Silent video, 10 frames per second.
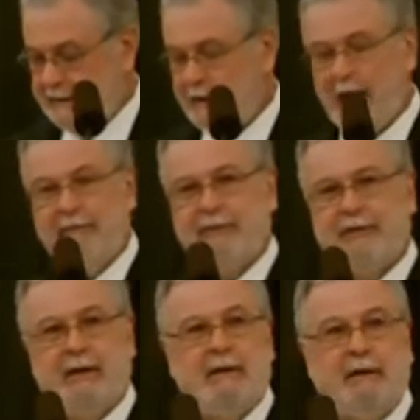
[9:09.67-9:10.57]
Now, I've
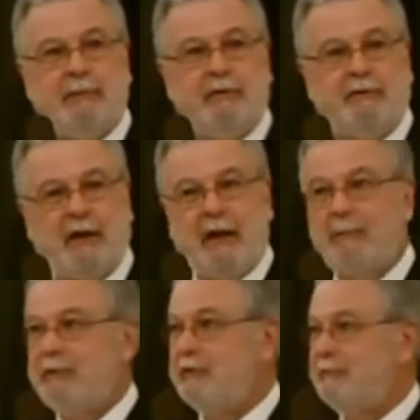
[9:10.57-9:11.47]
said a number of
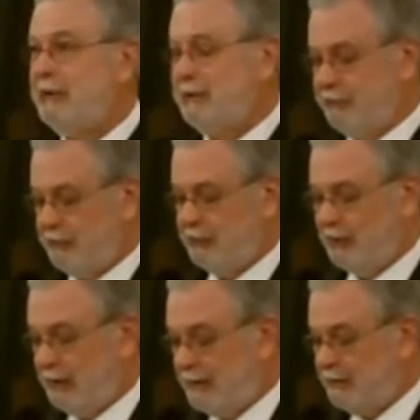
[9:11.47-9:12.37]
times, and you may have heard
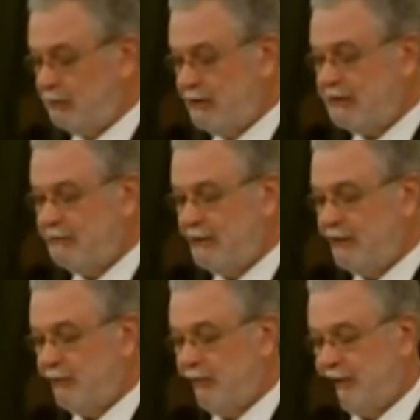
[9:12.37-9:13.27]
the line, that we can
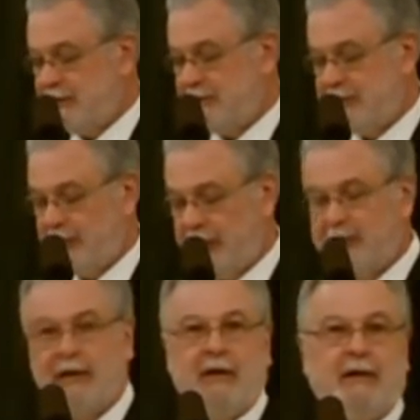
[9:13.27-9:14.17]
be the religion for
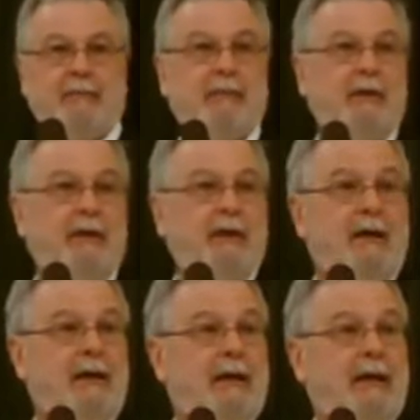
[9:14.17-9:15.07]
our time.
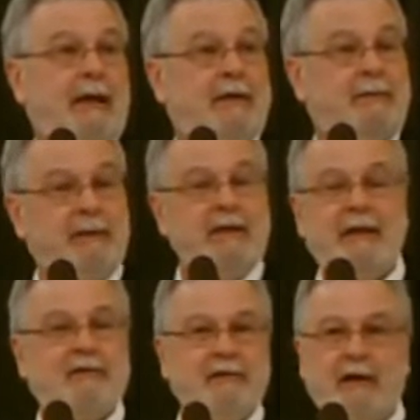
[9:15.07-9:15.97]
And to me,
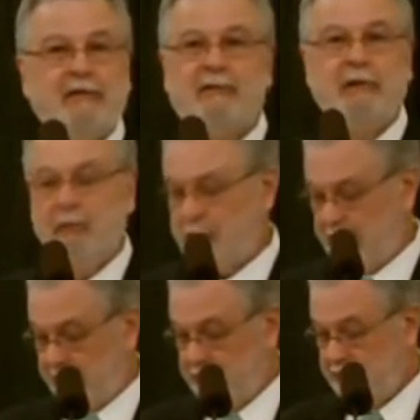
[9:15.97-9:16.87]
that's not a
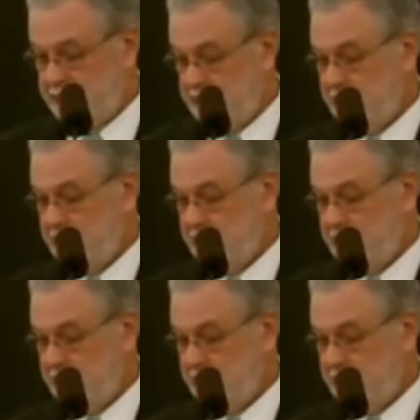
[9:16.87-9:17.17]
slogan.